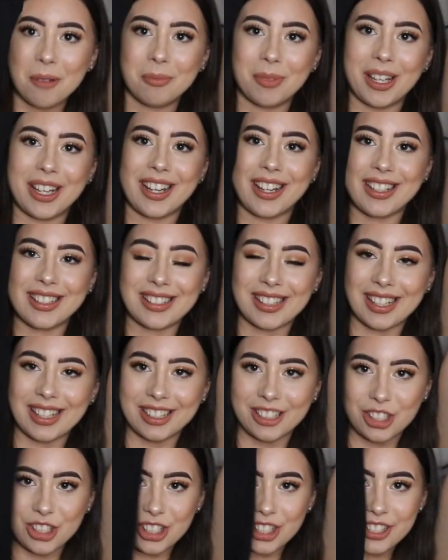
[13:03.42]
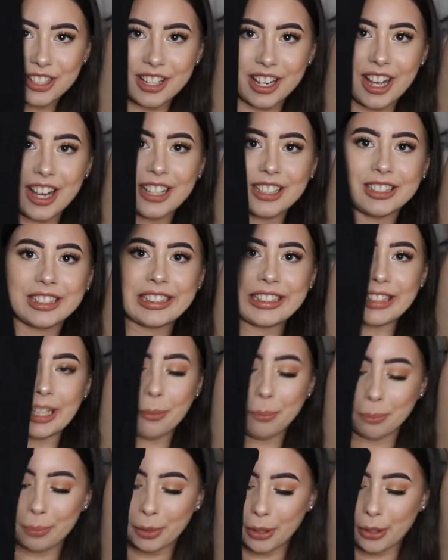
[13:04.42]
because it's just a
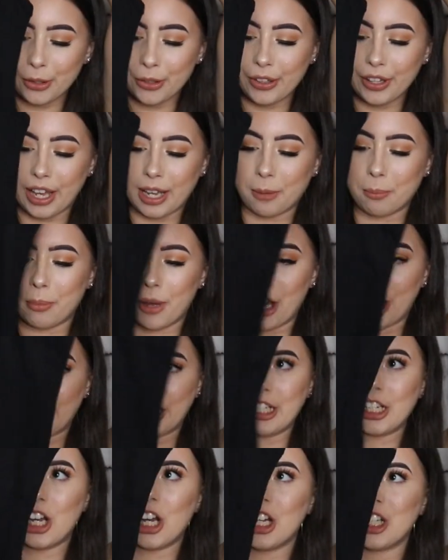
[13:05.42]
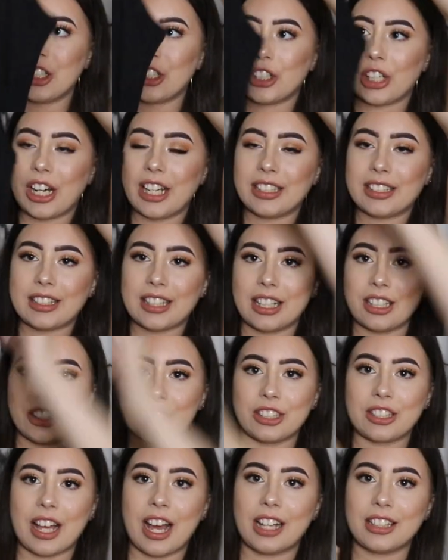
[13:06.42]
simple like bodycon dress that
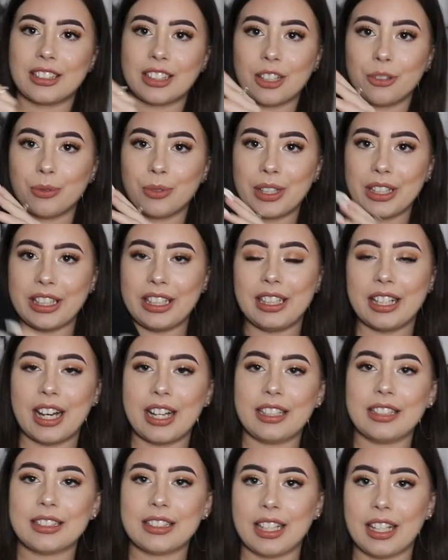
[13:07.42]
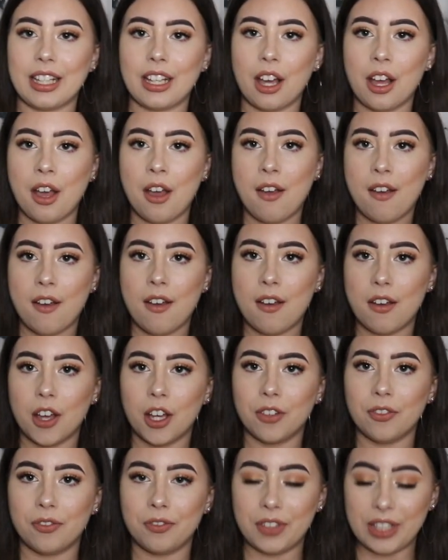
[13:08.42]
just has a really nice like
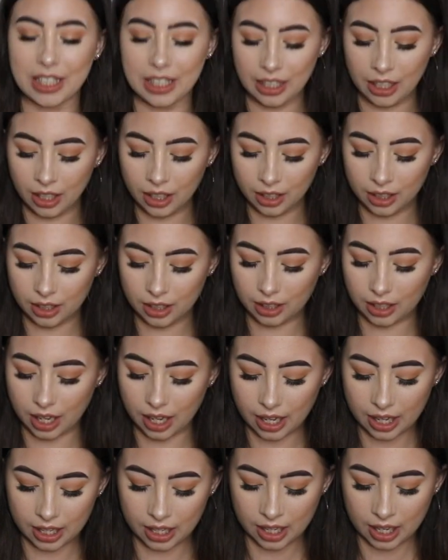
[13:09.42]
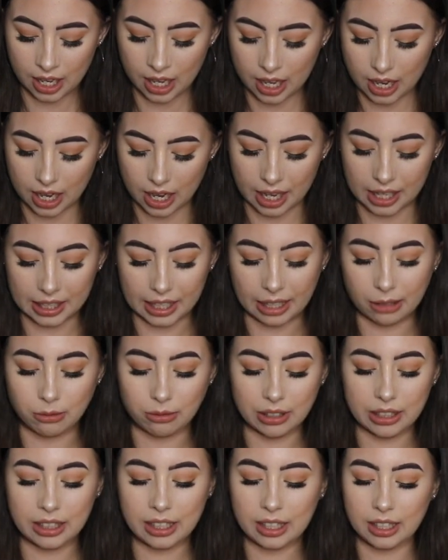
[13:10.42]
V cut and I
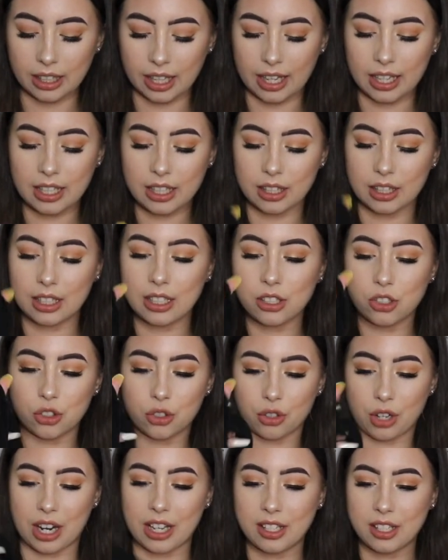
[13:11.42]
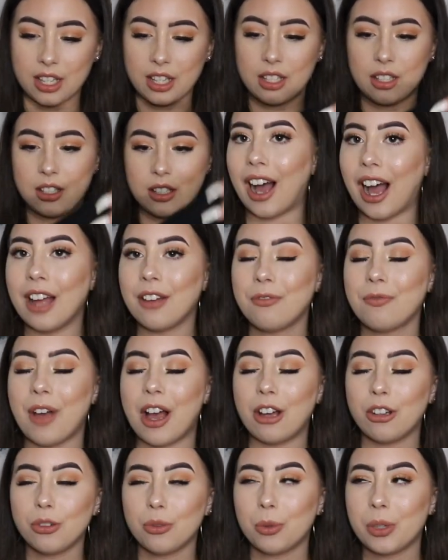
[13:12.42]
really like these dresses. I
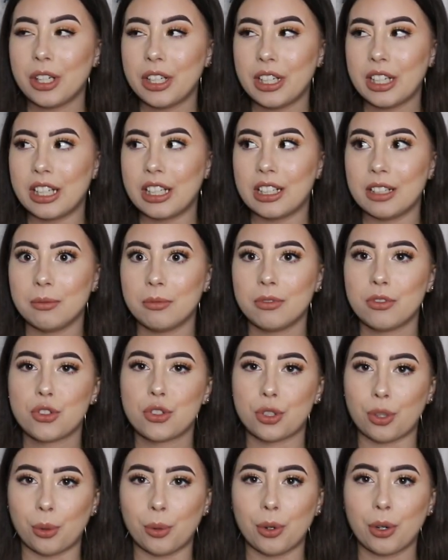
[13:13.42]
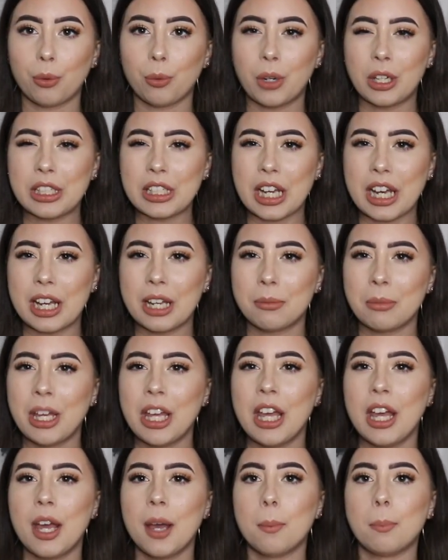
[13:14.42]
found one in store one time
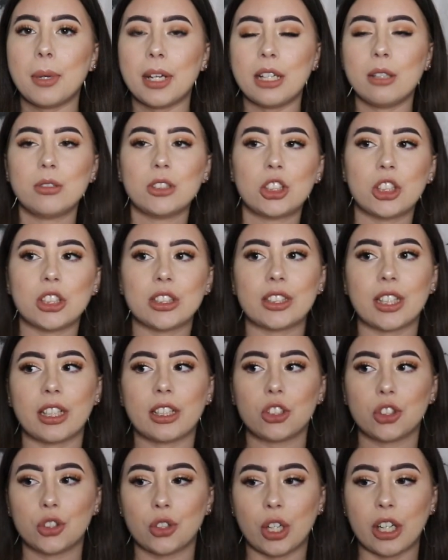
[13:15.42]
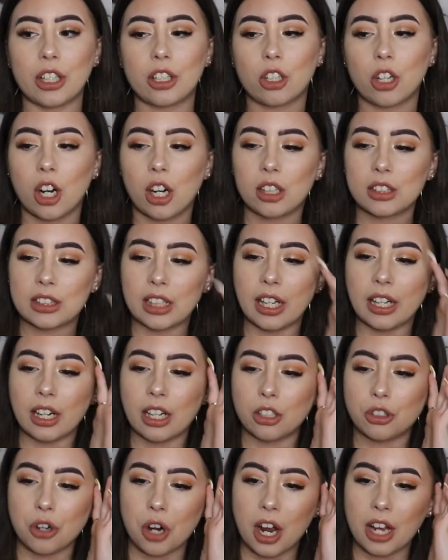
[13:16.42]
but it was just like straight across and
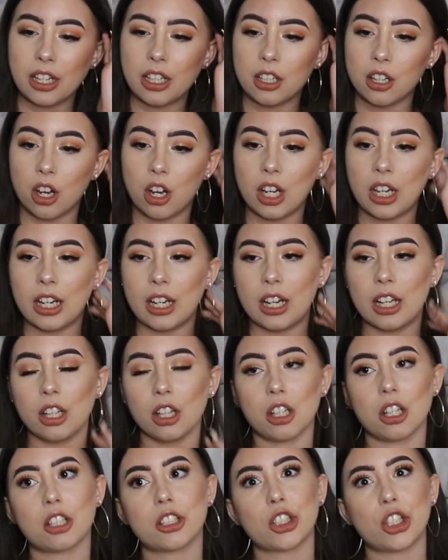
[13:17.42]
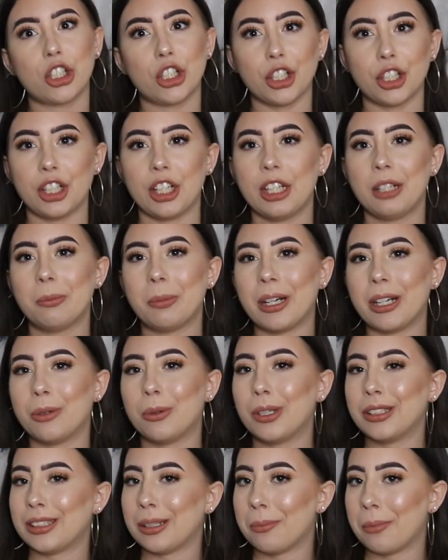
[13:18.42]
I tried it on and it looked good but it
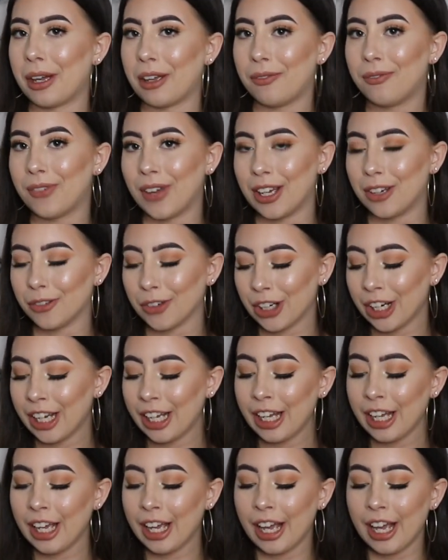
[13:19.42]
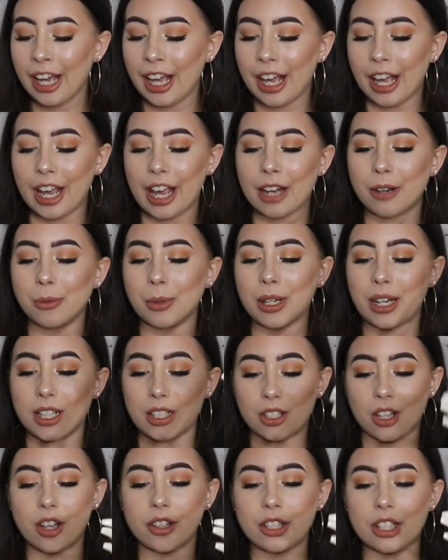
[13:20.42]
wasn't my favorite and when I
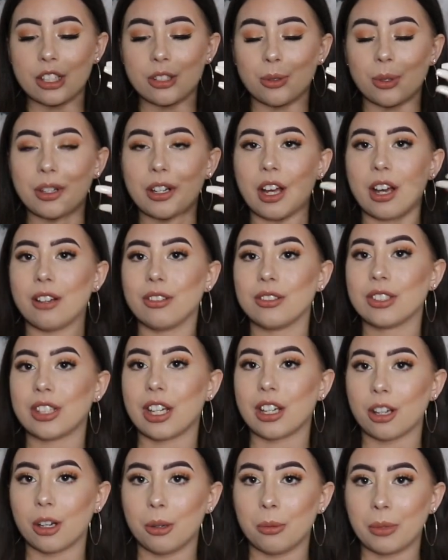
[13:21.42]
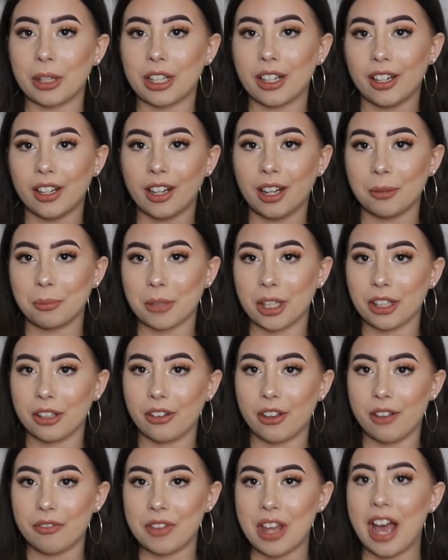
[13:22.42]
saw this one, I was like, oh my god, I'm gonna
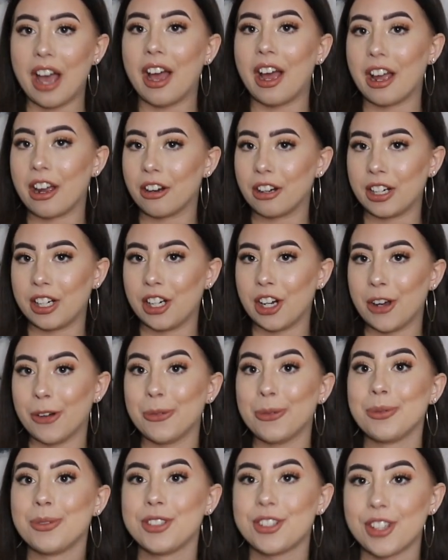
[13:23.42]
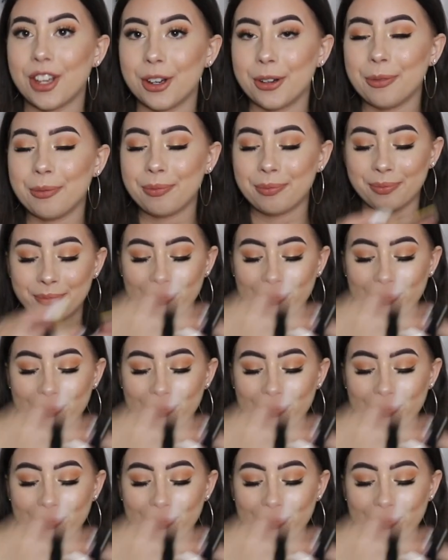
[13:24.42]
love that. I already know. So,